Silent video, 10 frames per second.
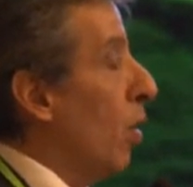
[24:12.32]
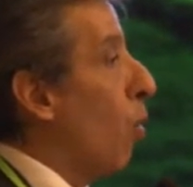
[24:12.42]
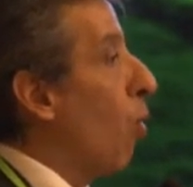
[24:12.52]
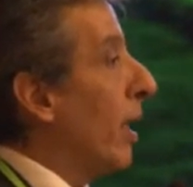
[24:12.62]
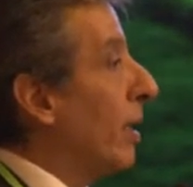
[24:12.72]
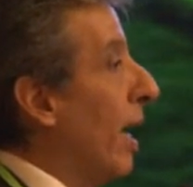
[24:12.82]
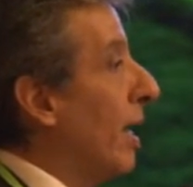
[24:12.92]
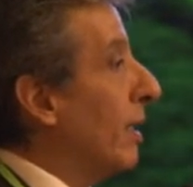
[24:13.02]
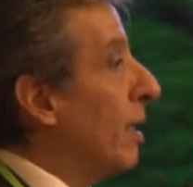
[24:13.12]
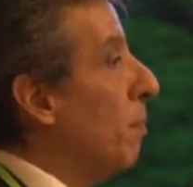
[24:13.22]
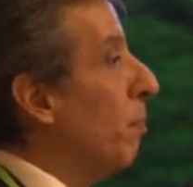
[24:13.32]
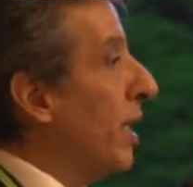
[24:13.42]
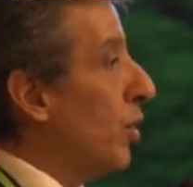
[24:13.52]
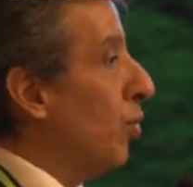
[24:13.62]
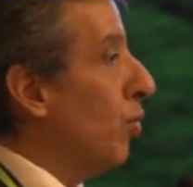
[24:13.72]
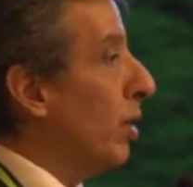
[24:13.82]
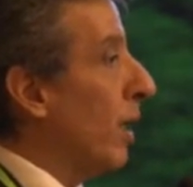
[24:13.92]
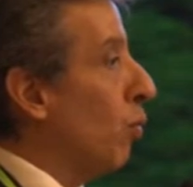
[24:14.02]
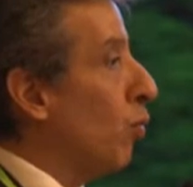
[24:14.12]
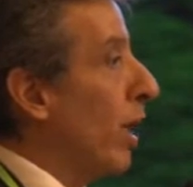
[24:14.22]
What are the measures
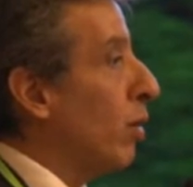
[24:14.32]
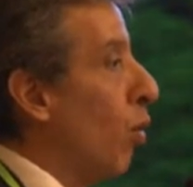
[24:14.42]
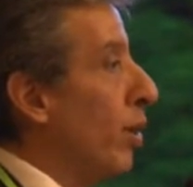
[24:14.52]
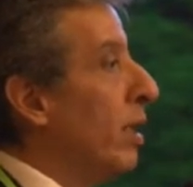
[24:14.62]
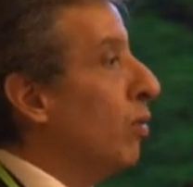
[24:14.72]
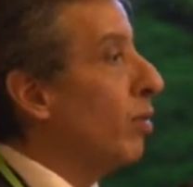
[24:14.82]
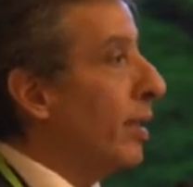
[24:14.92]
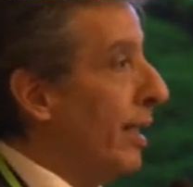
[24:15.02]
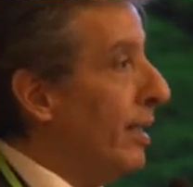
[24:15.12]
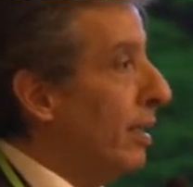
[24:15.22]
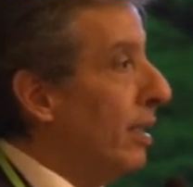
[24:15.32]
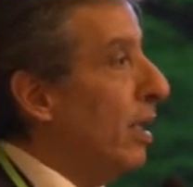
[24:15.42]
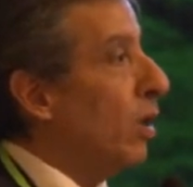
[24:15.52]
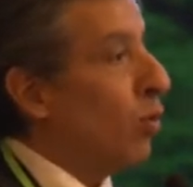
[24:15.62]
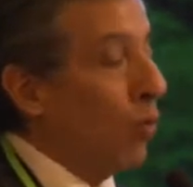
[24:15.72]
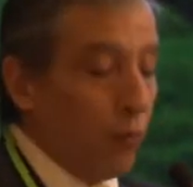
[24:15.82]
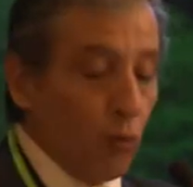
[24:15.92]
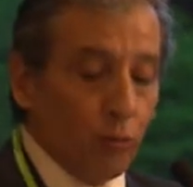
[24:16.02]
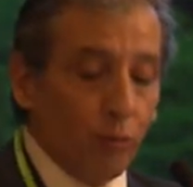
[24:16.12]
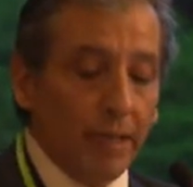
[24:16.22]
that we are going to take to
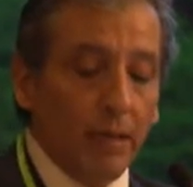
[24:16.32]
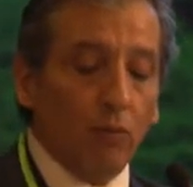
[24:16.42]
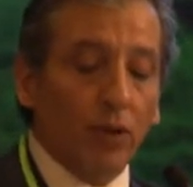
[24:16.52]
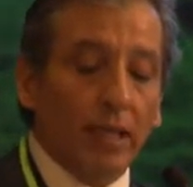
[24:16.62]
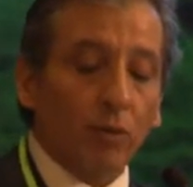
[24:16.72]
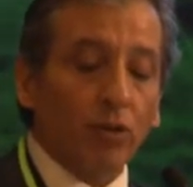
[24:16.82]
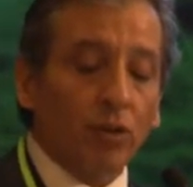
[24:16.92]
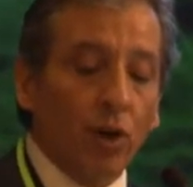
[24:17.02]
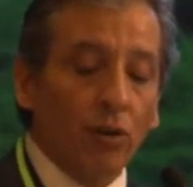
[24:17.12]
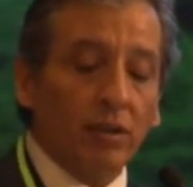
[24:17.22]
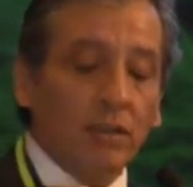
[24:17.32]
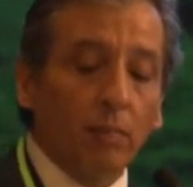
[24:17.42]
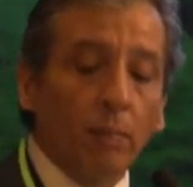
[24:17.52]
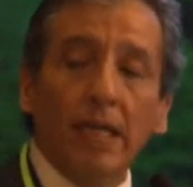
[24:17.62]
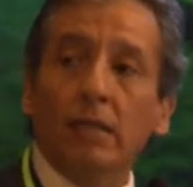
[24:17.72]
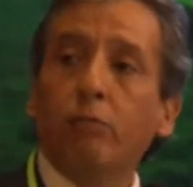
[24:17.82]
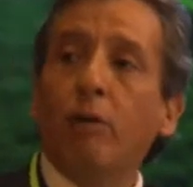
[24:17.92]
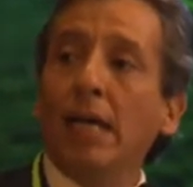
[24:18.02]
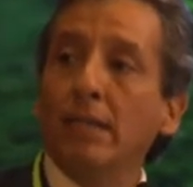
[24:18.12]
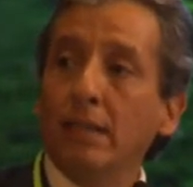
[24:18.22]
fulfill with the results-based
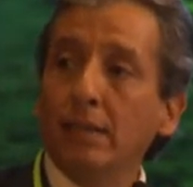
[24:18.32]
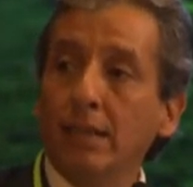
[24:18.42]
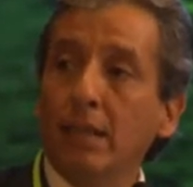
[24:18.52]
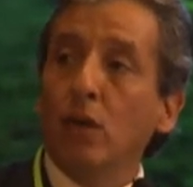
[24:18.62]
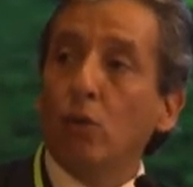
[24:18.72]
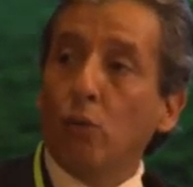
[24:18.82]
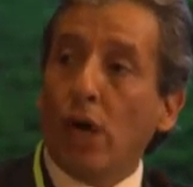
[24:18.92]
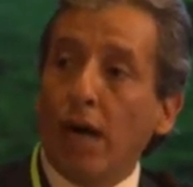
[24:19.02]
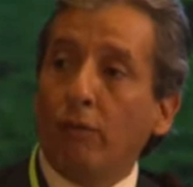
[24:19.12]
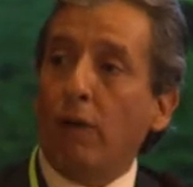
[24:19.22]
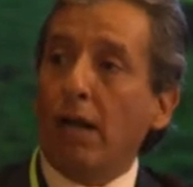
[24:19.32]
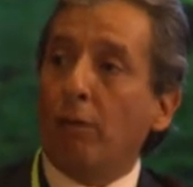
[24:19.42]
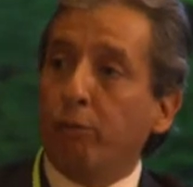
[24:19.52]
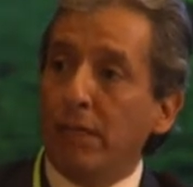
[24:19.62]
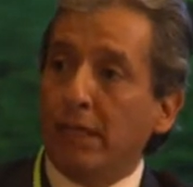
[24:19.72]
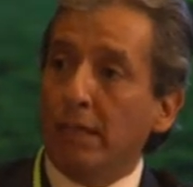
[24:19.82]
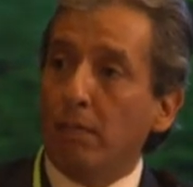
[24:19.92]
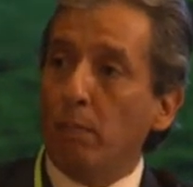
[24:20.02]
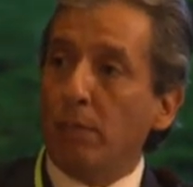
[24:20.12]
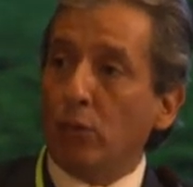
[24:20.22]
finance to have a fit
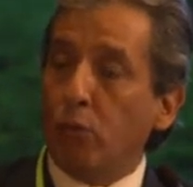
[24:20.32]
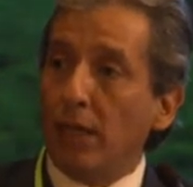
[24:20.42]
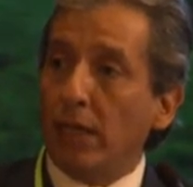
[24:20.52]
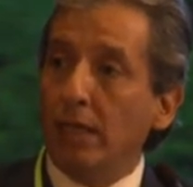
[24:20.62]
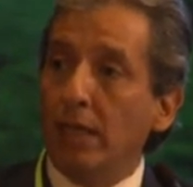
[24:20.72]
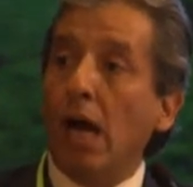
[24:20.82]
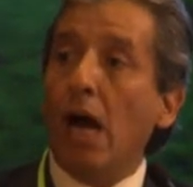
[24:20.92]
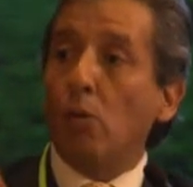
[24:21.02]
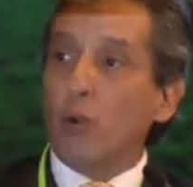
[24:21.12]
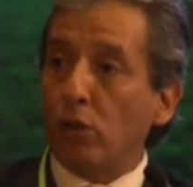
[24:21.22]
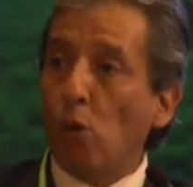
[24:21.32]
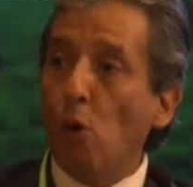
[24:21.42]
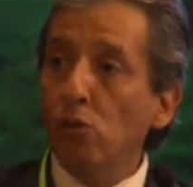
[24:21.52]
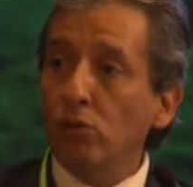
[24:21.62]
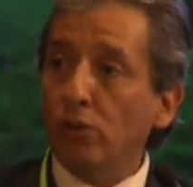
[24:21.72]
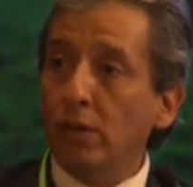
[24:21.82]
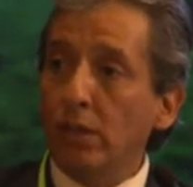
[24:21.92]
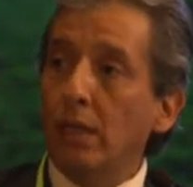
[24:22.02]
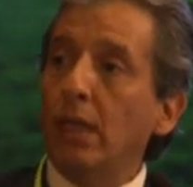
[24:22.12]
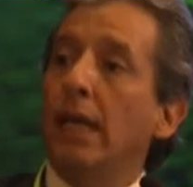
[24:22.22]
between our goals
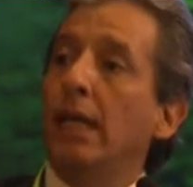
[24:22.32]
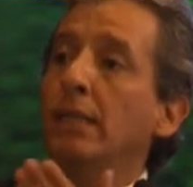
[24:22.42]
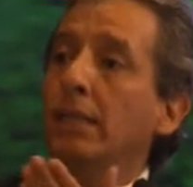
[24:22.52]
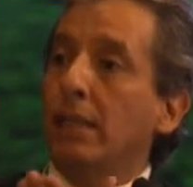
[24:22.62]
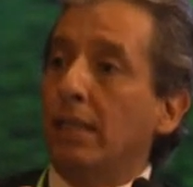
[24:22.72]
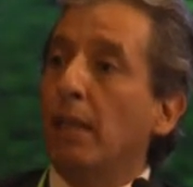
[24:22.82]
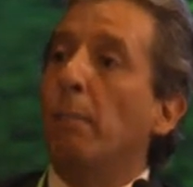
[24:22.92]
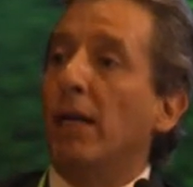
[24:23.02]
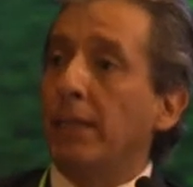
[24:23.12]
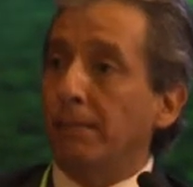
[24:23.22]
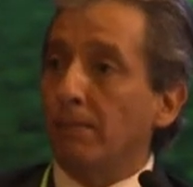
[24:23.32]
and the money?